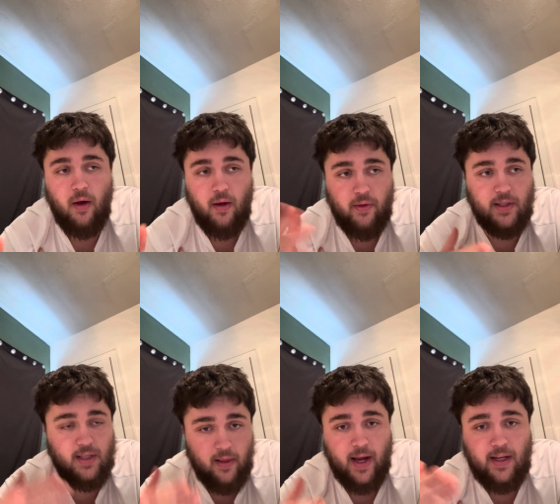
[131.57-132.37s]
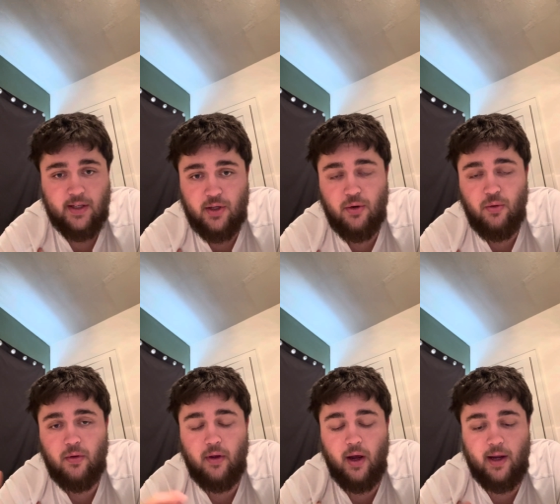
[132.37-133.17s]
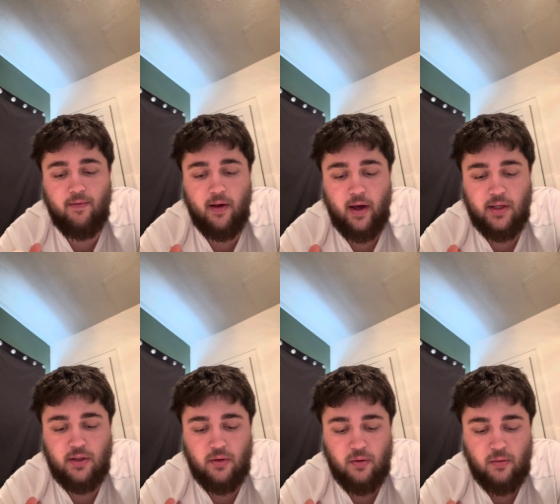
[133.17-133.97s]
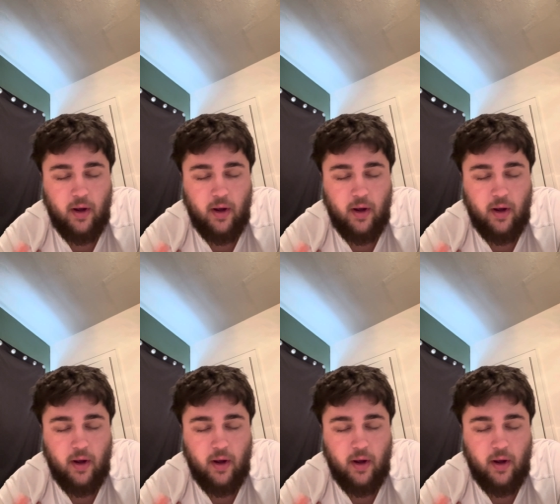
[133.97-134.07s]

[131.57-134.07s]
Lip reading: things they like to do, like if they like to